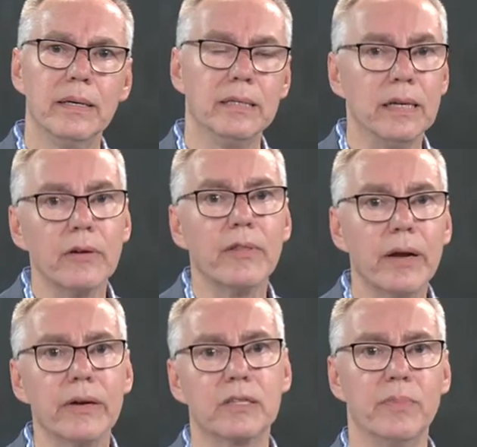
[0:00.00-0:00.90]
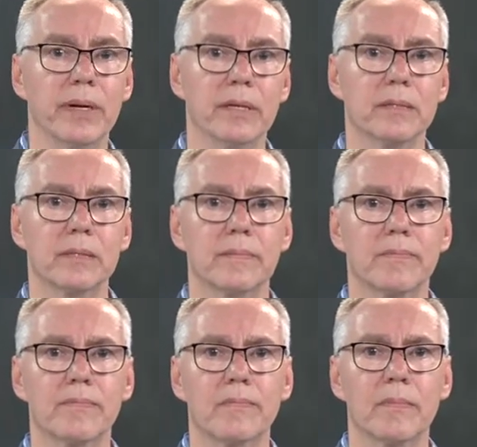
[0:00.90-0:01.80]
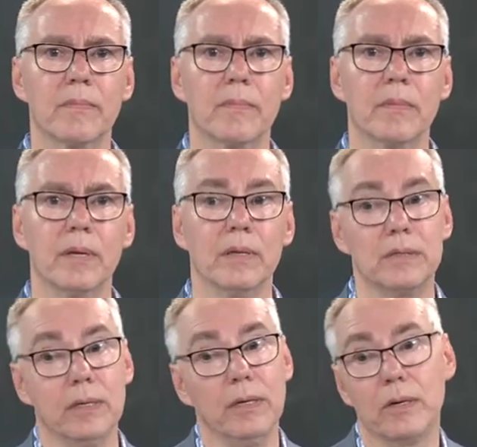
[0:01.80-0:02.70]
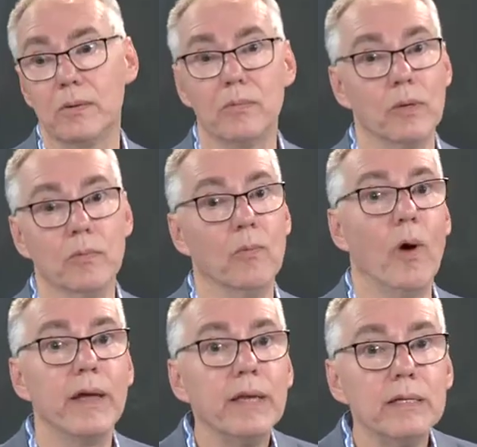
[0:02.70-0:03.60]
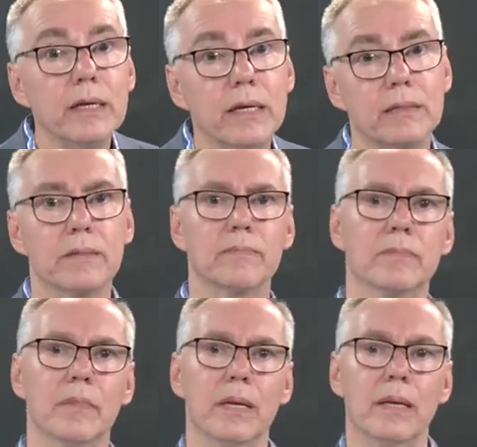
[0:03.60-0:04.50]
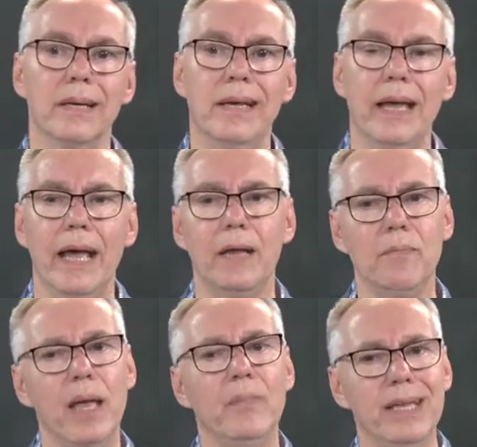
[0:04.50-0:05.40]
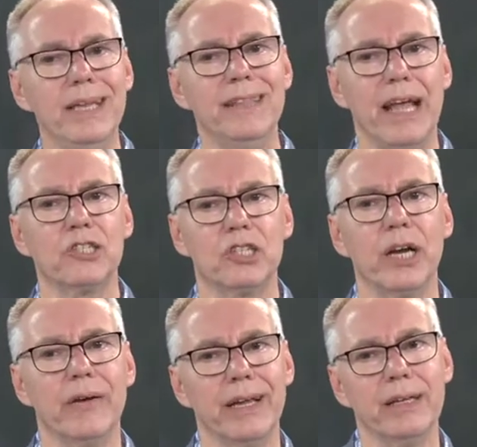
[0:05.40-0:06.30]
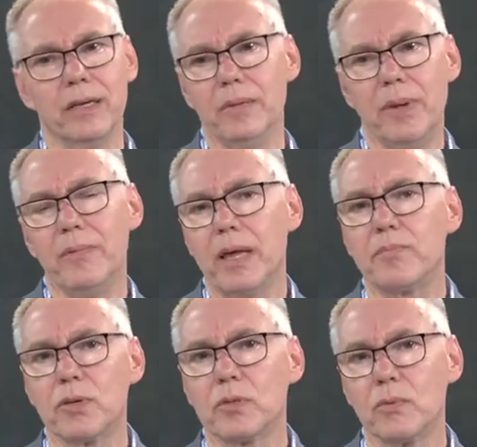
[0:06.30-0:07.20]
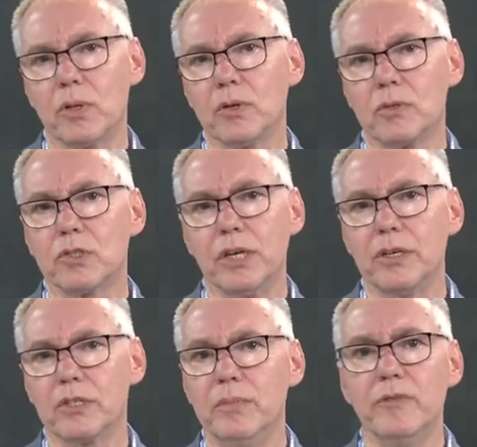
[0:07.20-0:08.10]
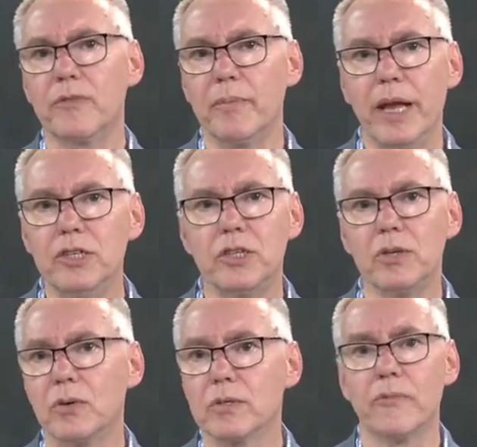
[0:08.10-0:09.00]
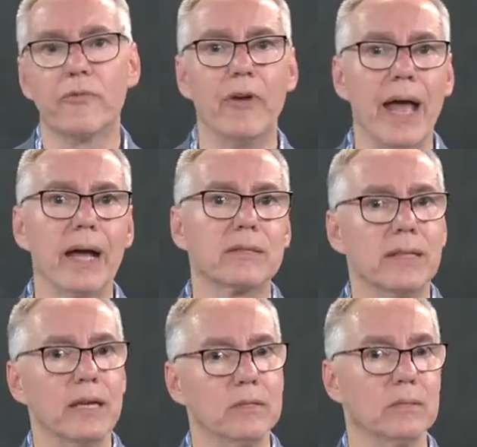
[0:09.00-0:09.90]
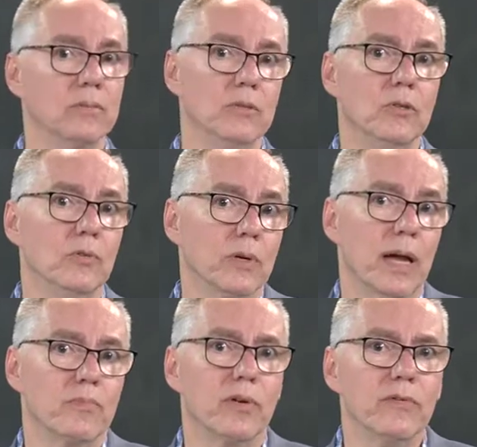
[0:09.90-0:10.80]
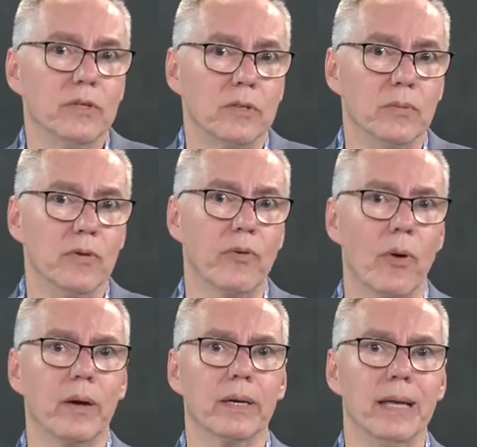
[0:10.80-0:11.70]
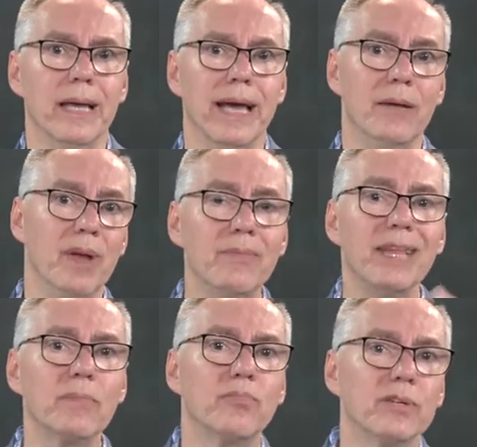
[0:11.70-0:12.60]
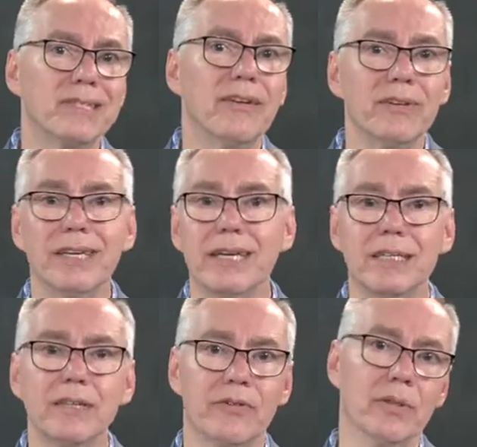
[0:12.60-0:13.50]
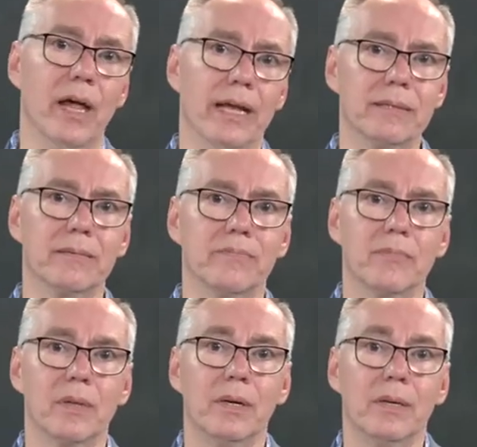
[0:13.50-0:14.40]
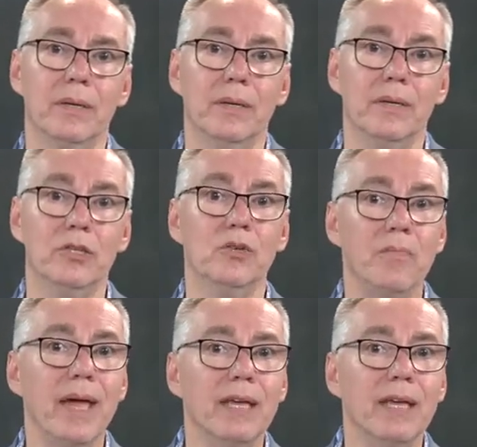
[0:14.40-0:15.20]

to hear their experience, to hear why they did it. And maybe in that sharing, maybe that person will also share some information or some facts that you were not privy to before. And maybe that puts everything in a different light. You may